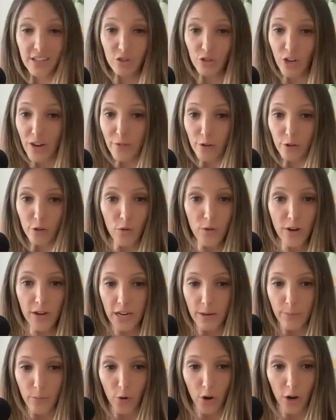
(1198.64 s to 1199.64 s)
drive alone
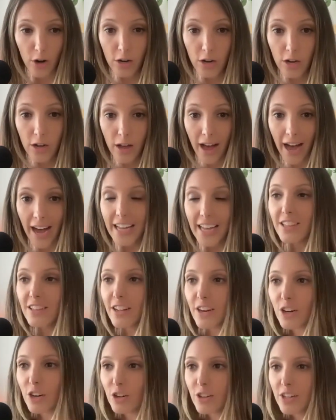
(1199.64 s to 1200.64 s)
anymore. Right. I
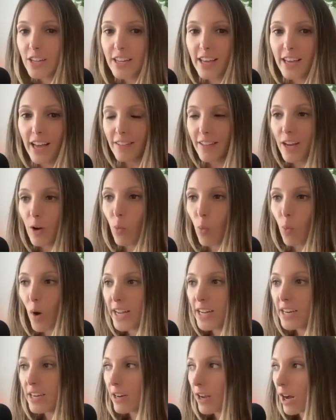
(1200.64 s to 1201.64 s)
literally get like
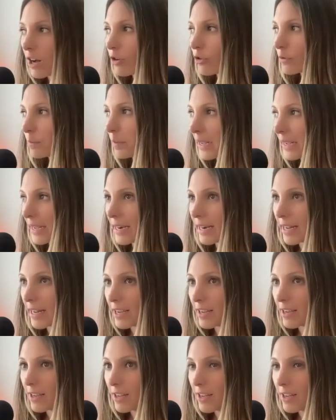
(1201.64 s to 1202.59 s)
white knuckled panic.